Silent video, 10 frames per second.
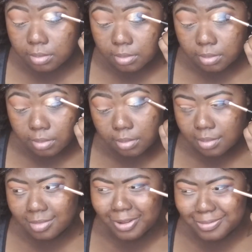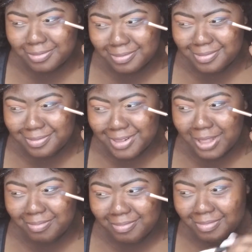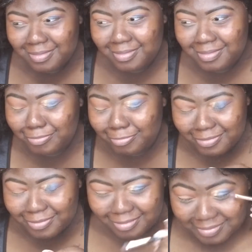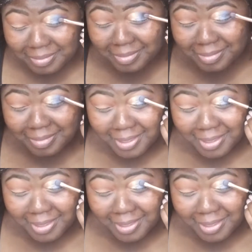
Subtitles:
Now I will say, even doing this,